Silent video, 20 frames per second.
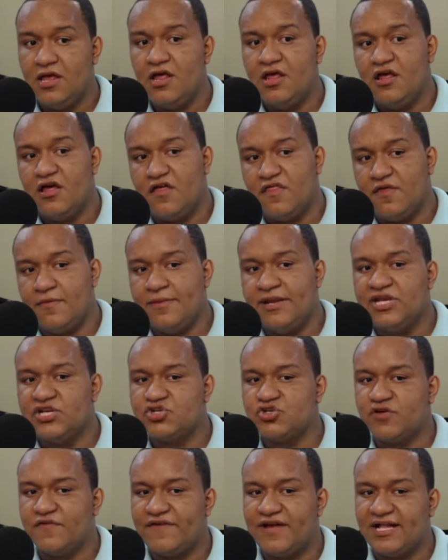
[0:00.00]
the
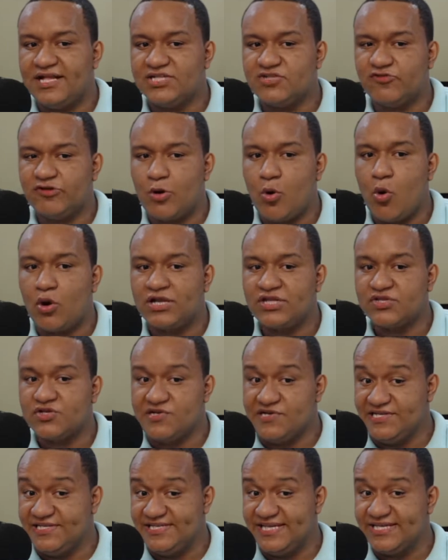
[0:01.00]
Ministry of Health recorded
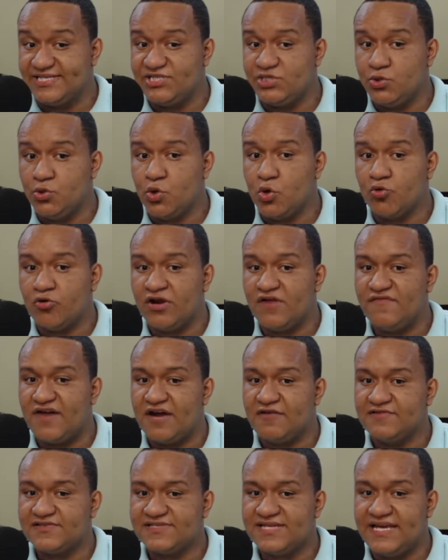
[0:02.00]
36 new
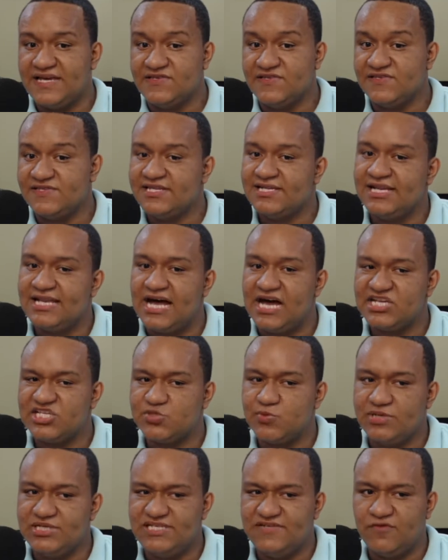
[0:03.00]
coronavirus cases in the last
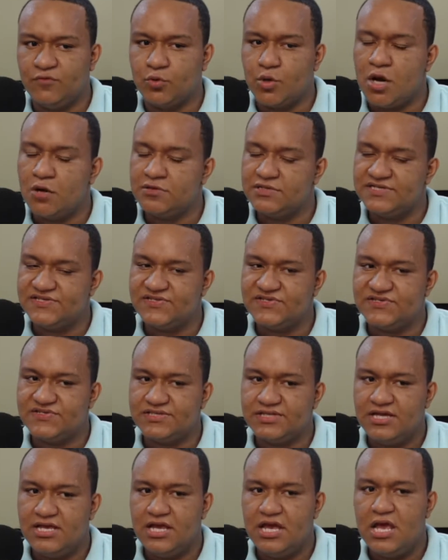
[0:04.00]
24 hours.
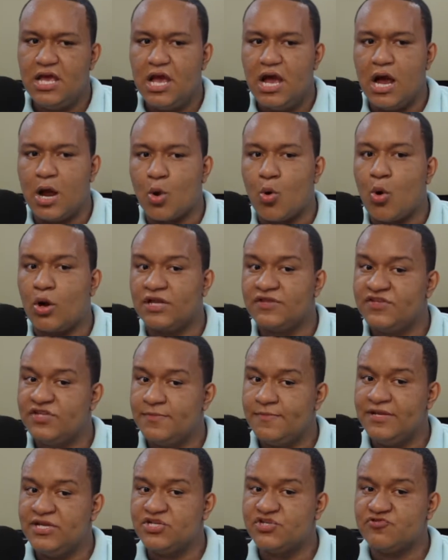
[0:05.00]
According to the
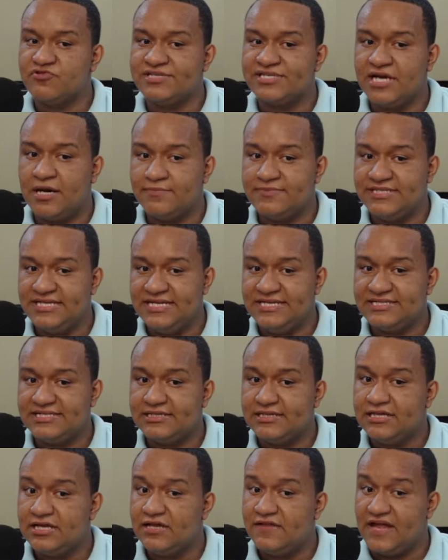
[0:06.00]
ministry's update,
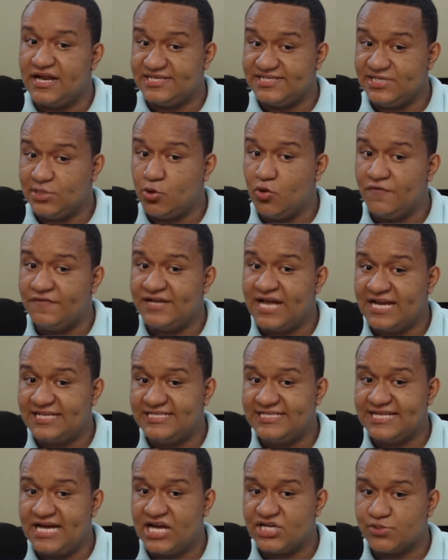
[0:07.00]
that is the COVID-19
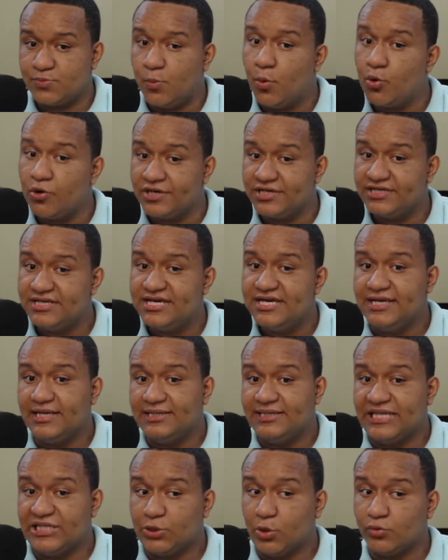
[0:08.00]
dashboard,
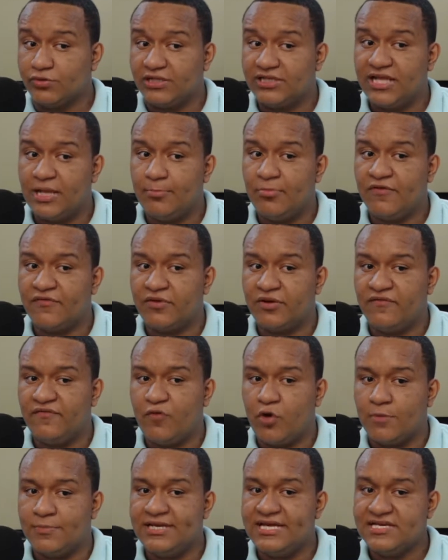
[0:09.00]
the total number of
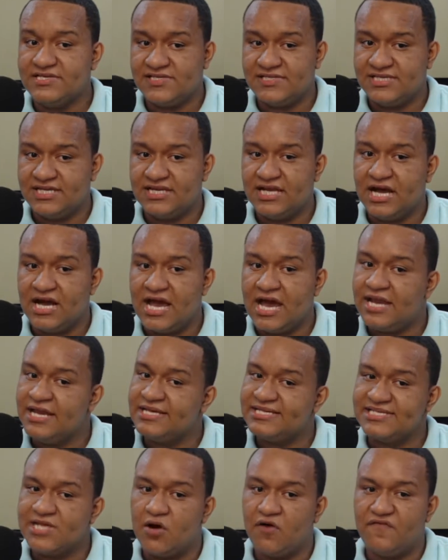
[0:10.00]
confirmed cases in Guyana is
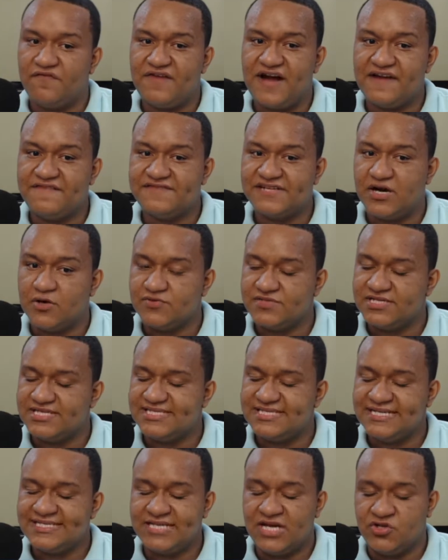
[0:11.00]
now
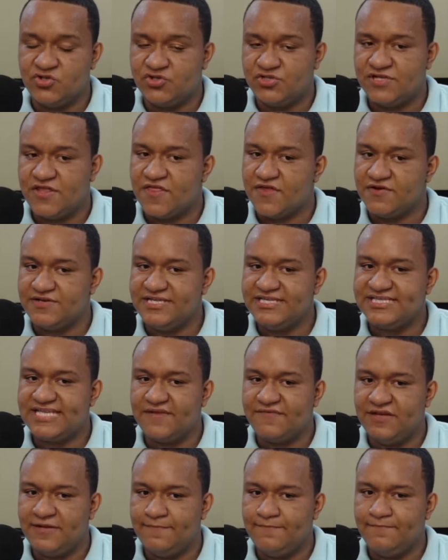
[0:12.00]
5,637.